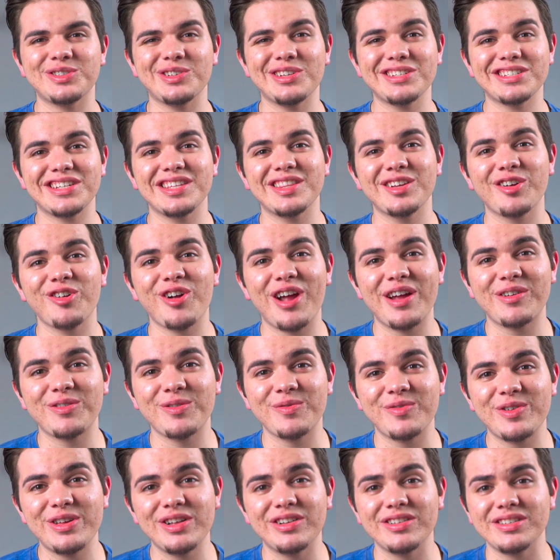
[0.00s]
let's get the grand
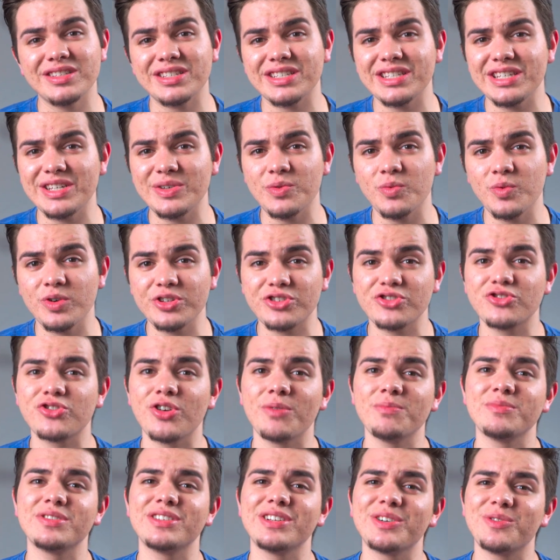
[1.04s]
reveal and see which
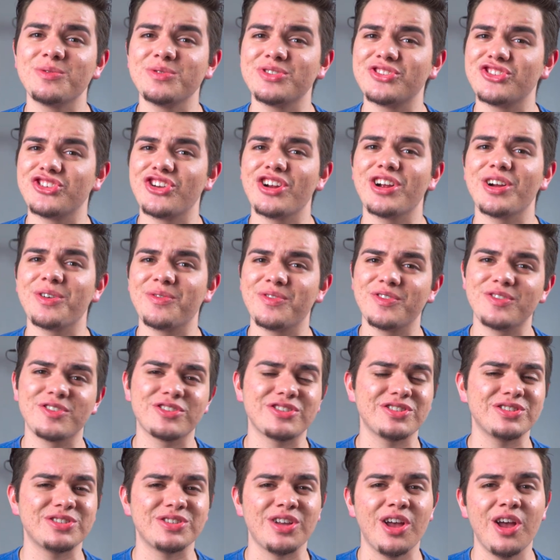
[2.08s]
drumstick was generic
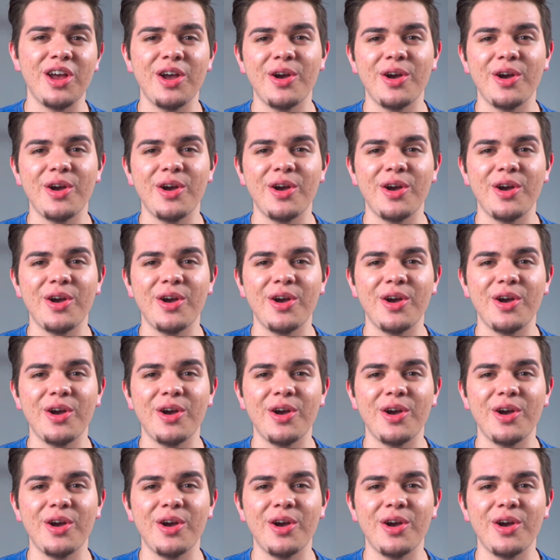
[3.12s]
versus